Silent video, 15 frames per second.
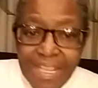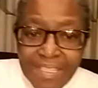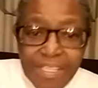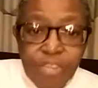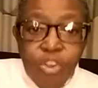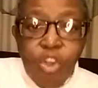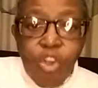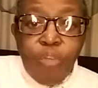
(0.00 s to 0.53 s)

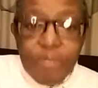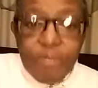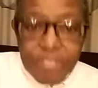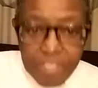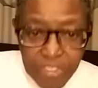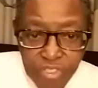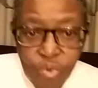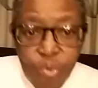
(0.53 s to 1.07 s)
acting
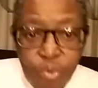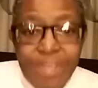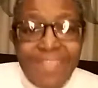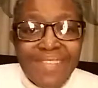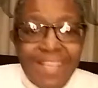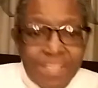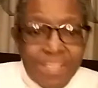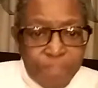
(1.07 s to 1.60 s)
opposite to who
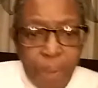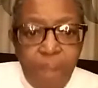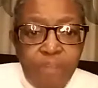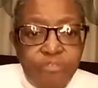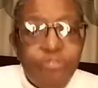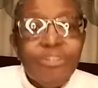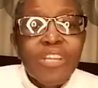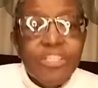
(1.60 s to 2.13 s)
is as
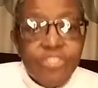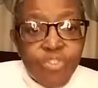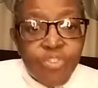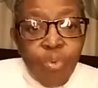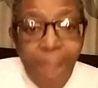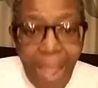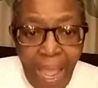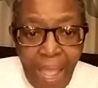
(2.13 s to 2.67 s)
powerful as
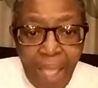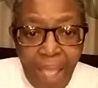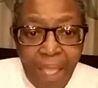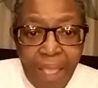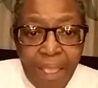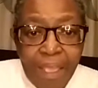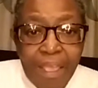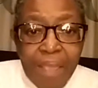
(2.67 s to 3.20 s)
you are
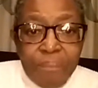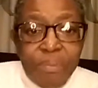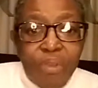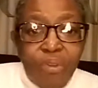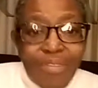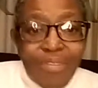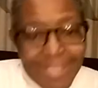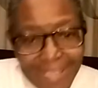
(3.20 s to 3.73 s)

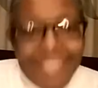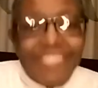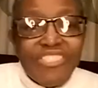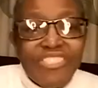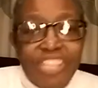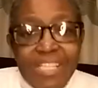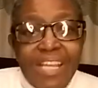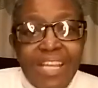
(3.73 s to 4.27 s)
because that
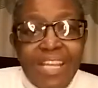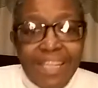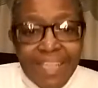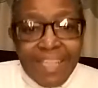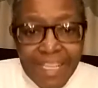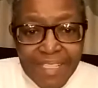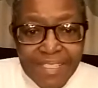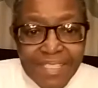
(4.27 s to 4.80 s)

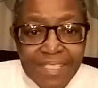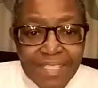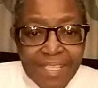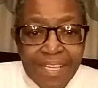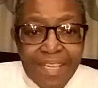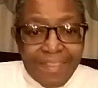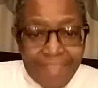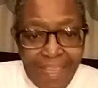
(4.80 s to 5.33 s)
generates
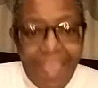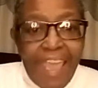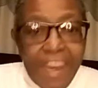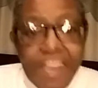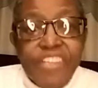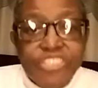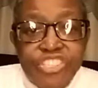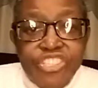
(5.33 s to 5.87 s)
the
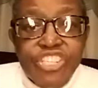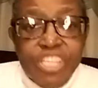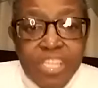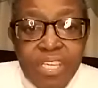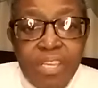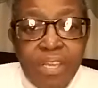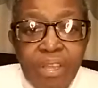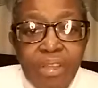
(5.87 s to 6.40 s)
energy
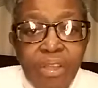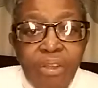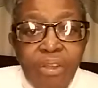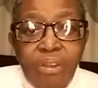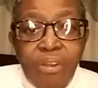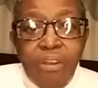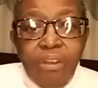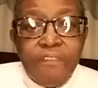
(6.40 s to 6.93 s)

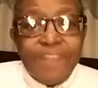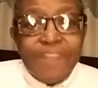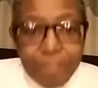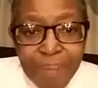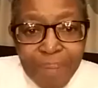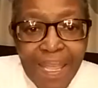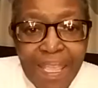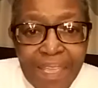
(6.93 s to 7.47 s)
of the
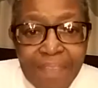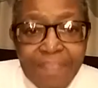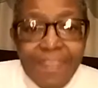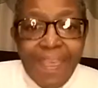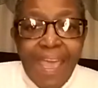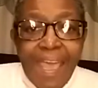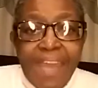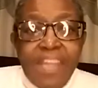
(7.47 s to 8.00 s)
play,
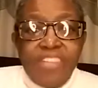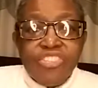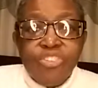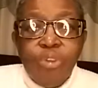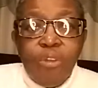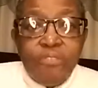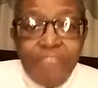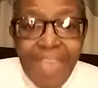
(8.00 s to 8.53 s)
the energy
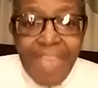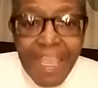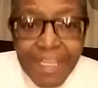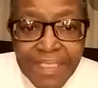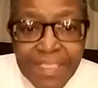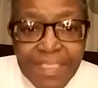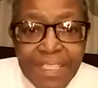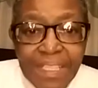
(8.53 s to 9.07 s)
of
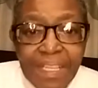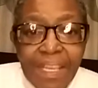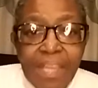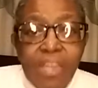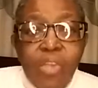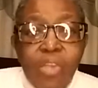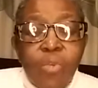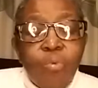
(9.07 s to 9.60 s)
acting,
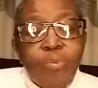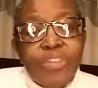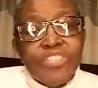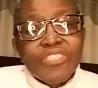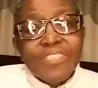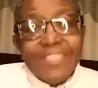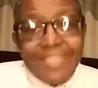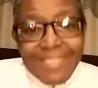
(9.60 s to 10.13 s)

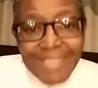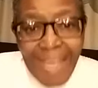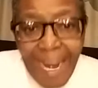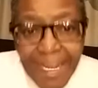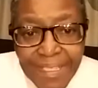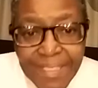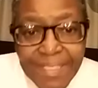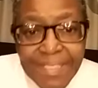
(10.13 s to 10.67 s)
which
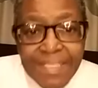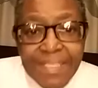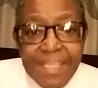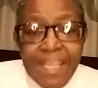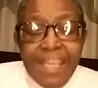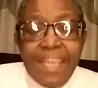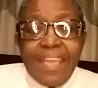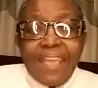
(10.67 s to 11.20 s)
results
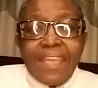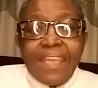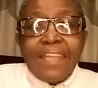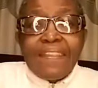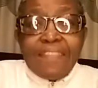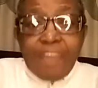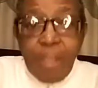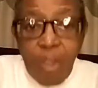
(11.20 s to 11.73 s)

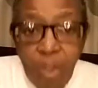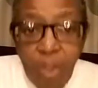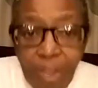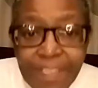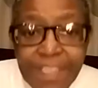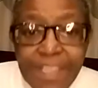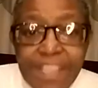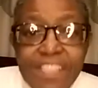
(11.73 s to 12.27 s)
in the
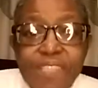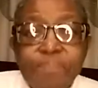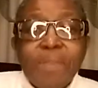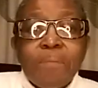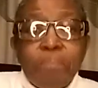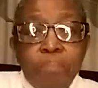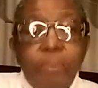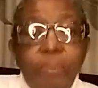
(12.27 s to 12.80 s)
audience
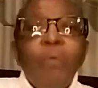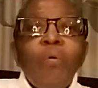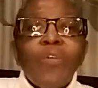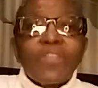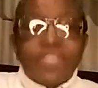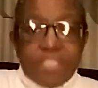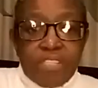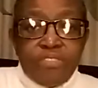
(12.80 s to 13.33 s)
being
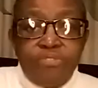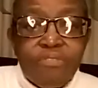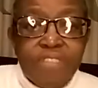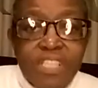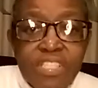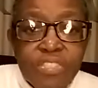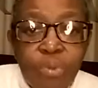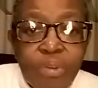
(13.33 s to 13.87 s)
pulled into
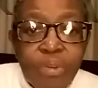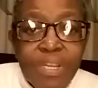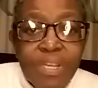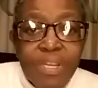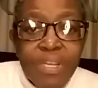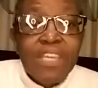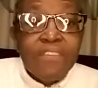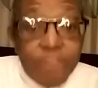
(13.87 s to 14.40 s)
the story
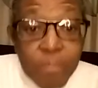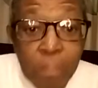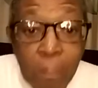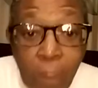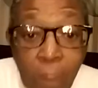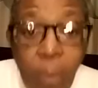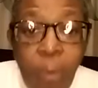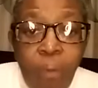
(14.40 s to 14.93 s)
even
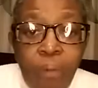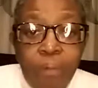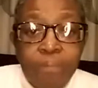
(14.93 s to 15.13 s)
more.